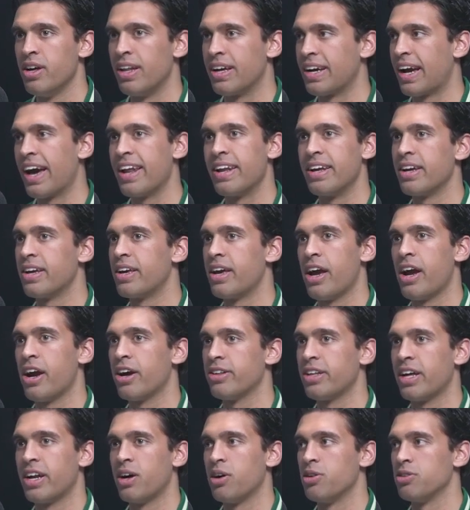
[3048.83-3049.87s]
Like I didn't care
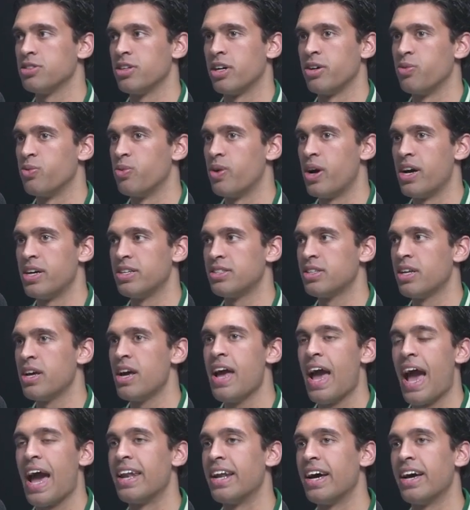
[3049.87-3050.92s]
that I was on rest,
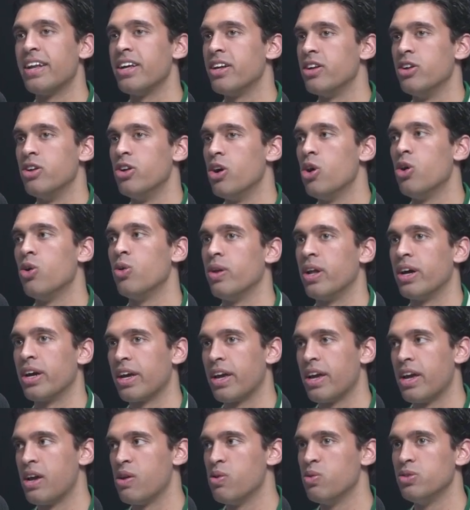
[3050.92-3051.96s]
and I didn't know
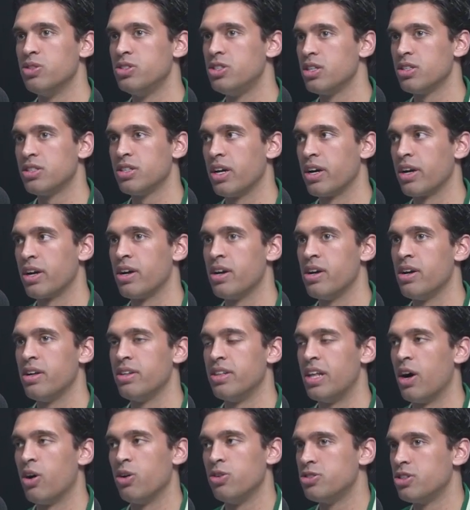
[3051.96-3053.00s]
like it was just like
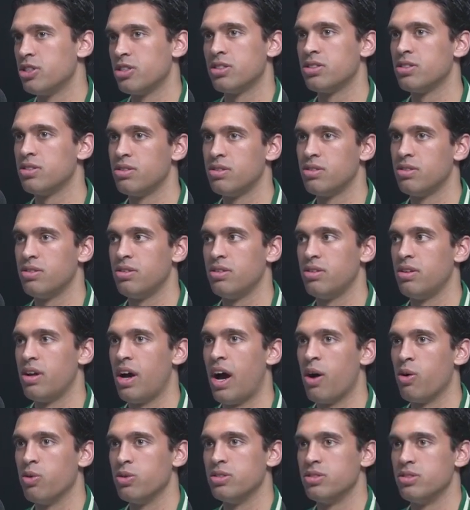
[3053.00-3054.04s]
that was just you feel
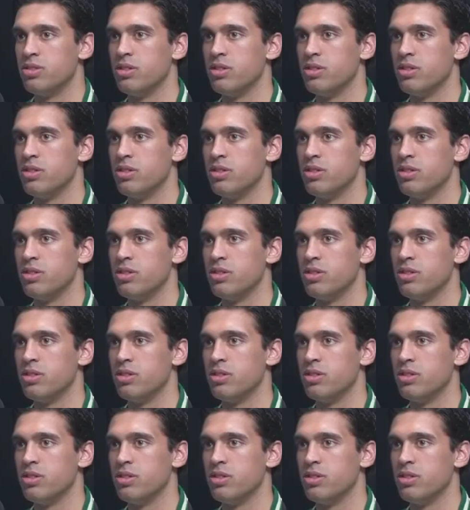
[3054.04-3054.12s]
like I it was, was a